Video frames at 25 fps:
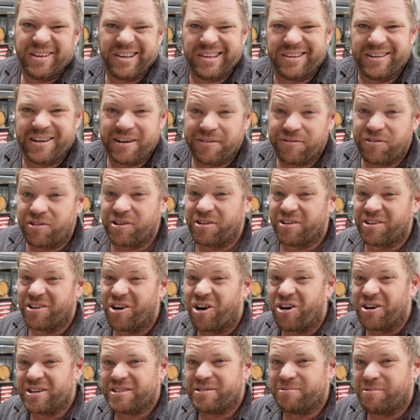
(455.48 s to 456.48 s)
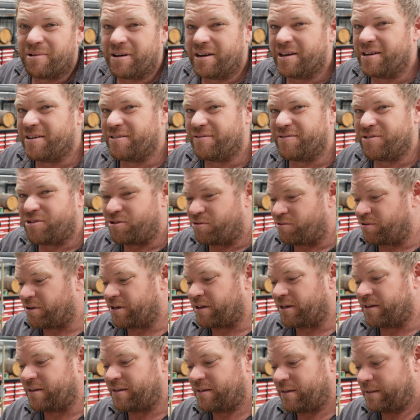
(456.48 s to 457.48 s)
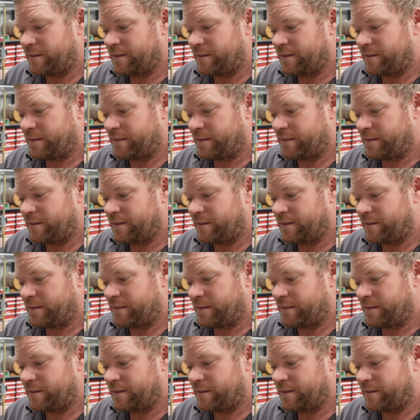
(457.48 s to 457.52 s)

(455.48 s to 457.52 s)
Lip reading: to find a nice way of doing it.